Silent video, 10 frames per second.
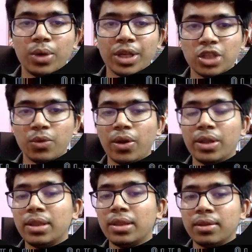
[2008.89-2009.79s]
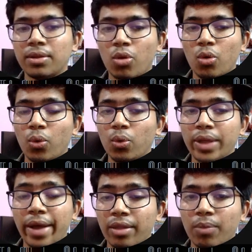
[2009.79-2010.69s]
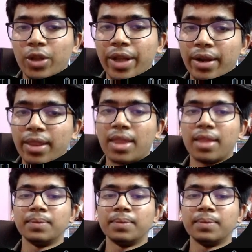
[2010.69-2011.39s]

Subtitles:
teach you all. So thanks for that.